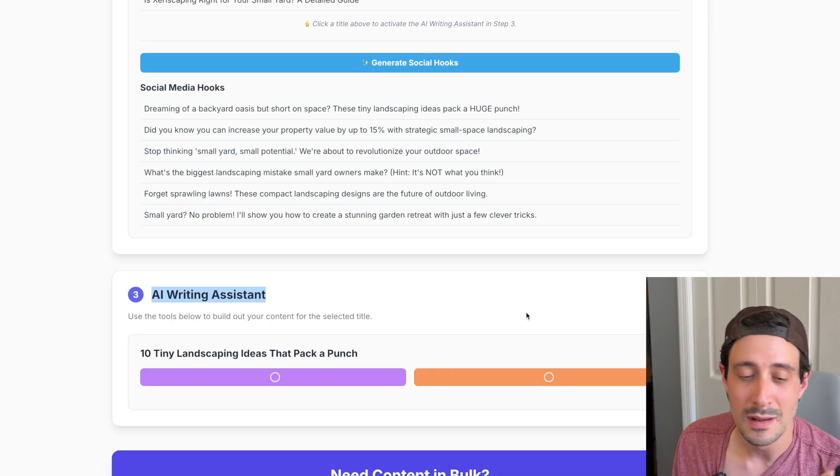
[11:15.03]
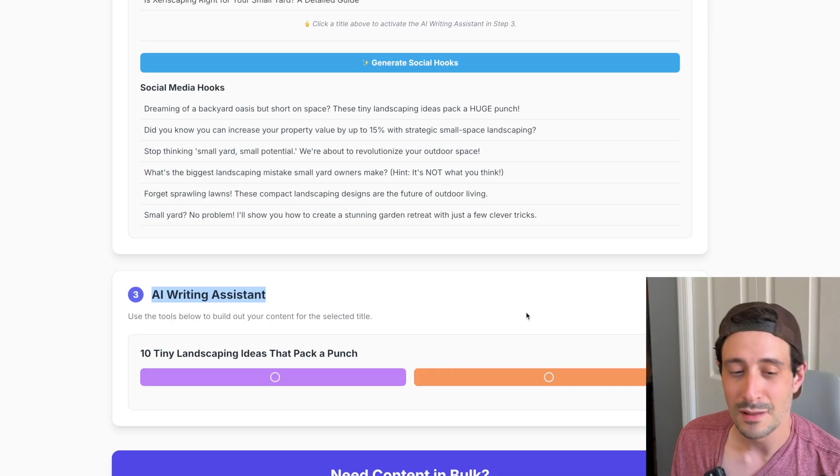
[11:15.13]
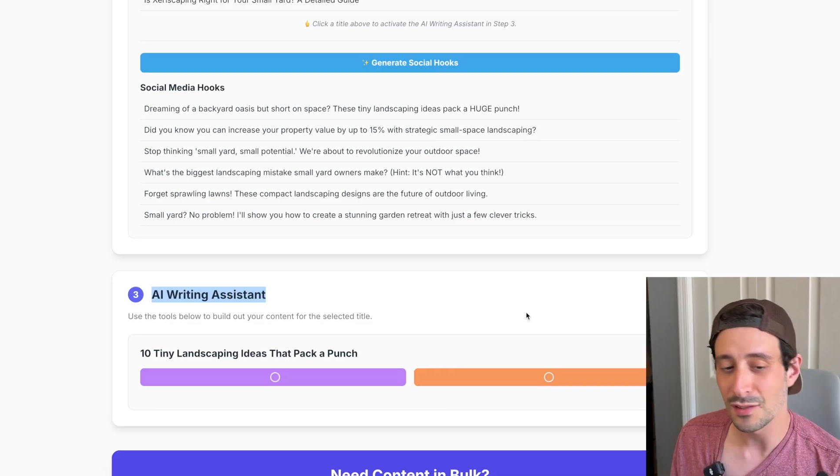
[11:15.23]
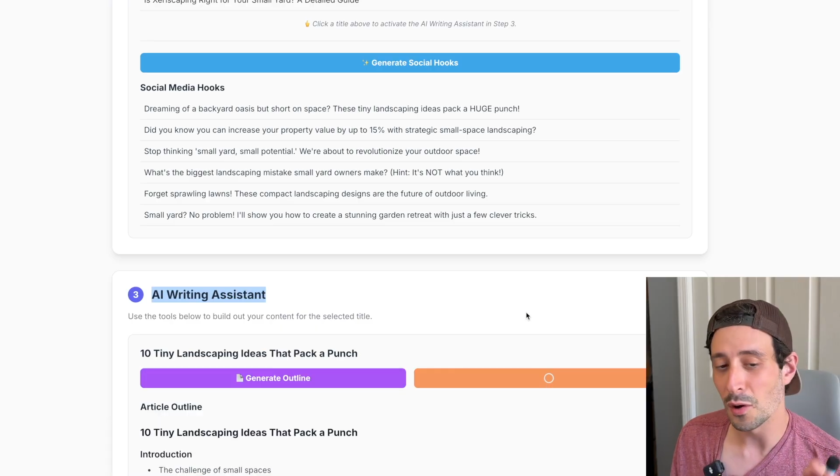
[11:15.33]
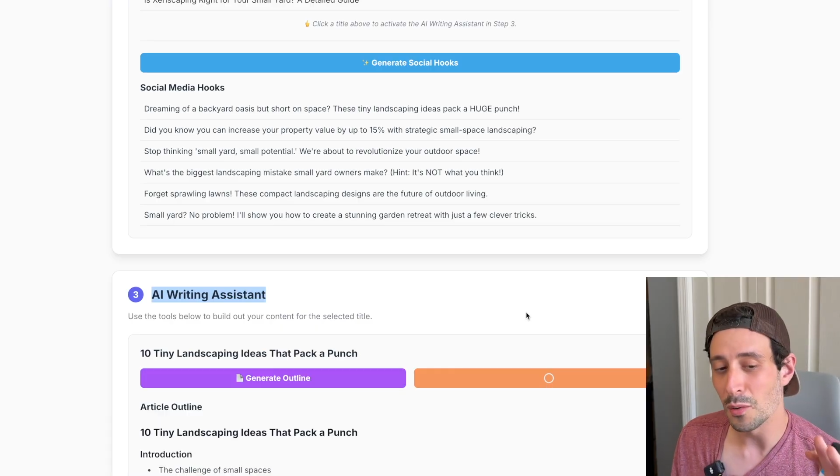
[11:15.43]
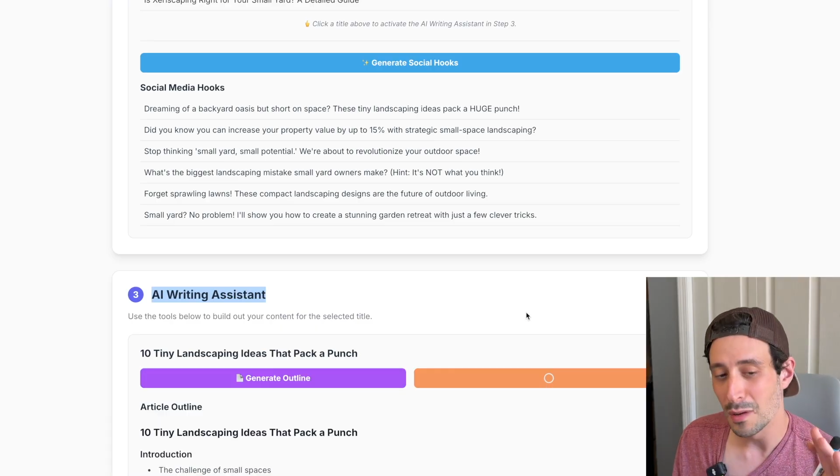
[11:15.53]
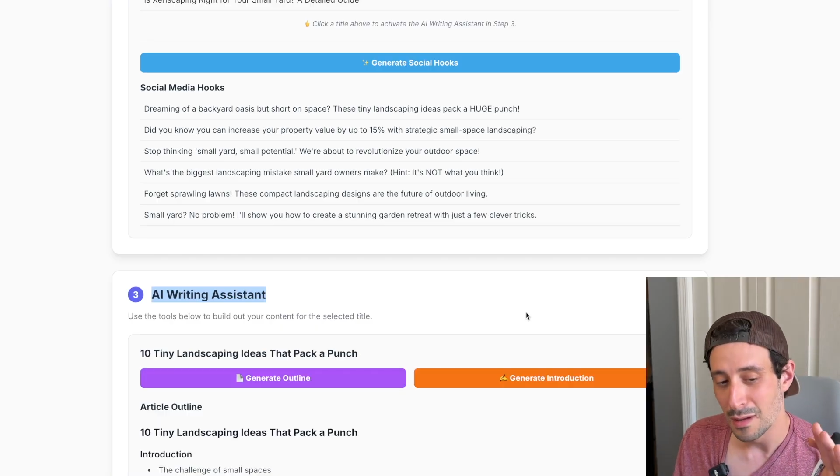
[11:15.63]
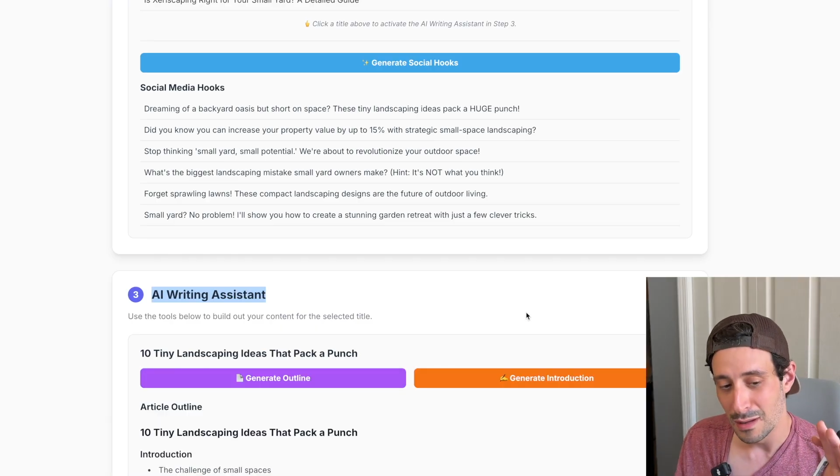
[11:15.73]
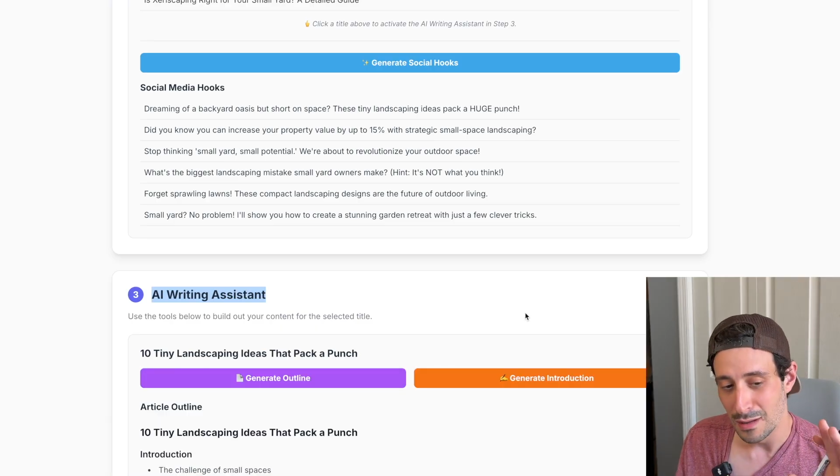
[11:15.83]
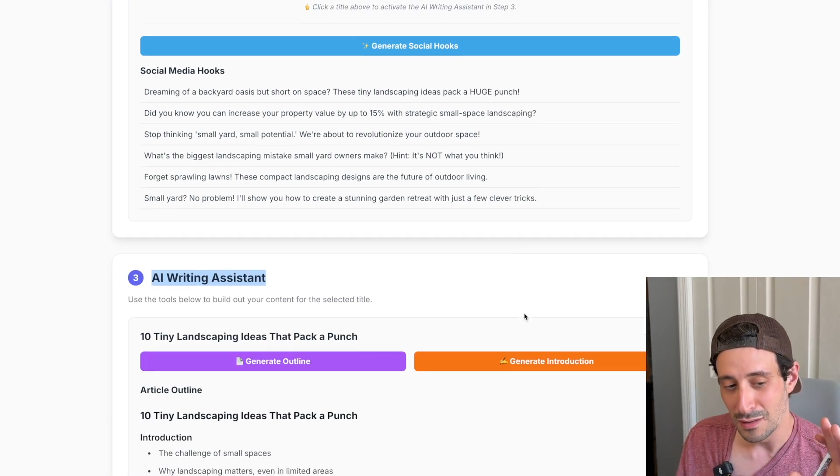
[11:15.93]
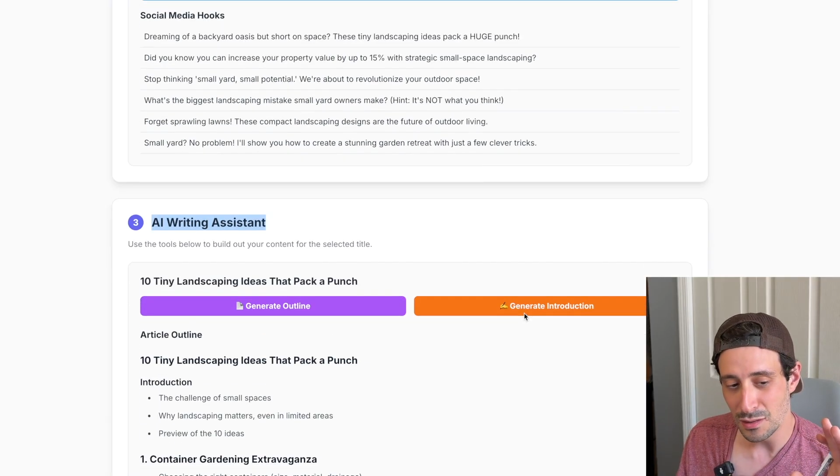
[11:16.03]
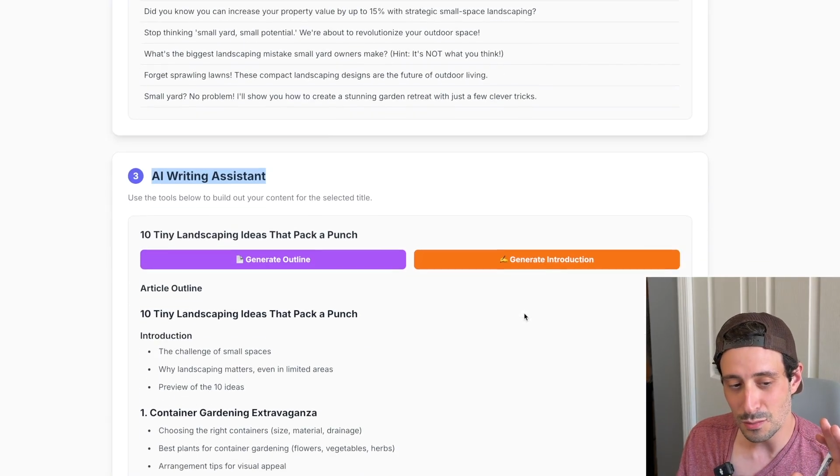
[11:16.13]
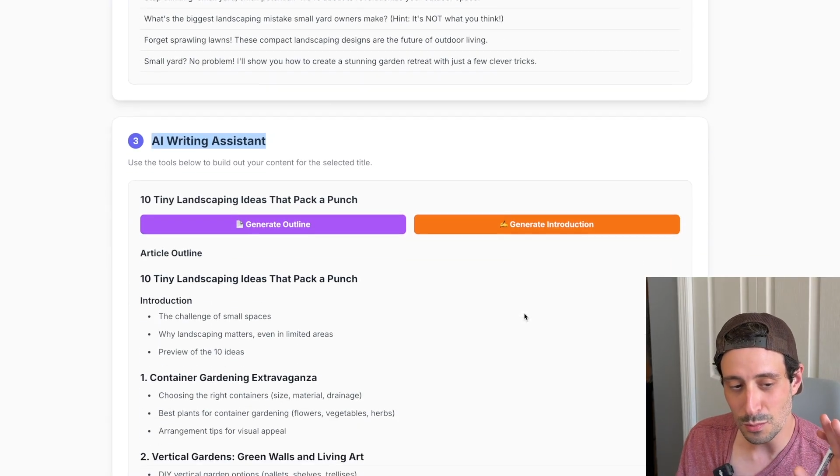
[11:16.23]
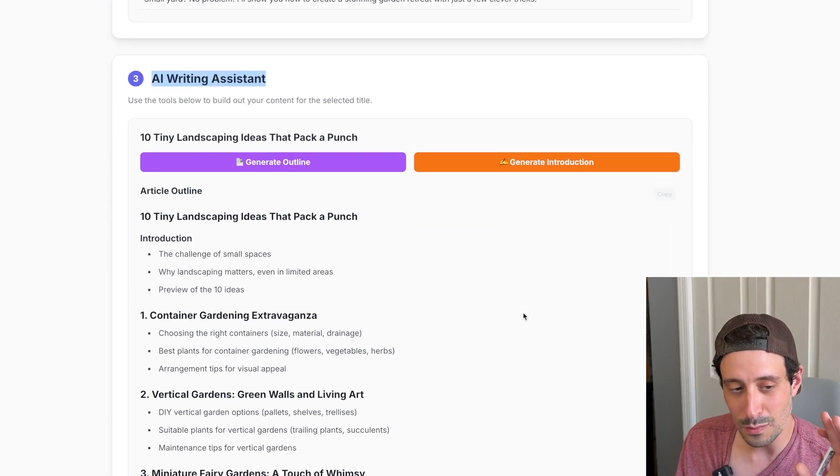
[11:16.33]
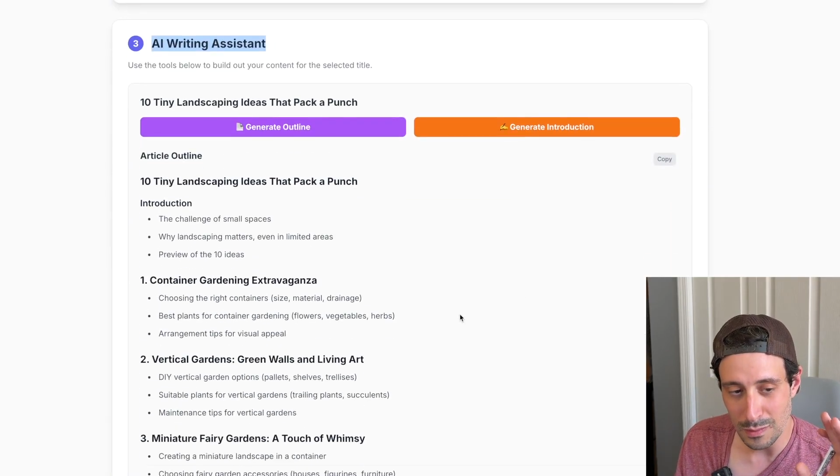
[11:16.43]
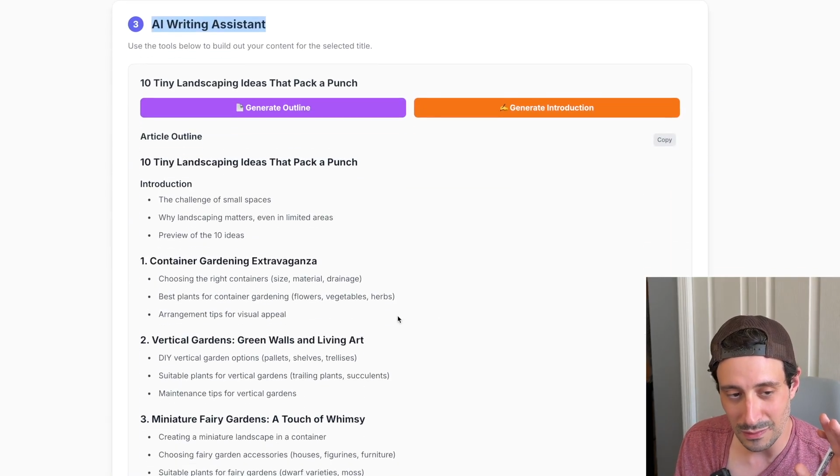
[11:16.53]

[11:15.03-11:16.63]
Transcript: So you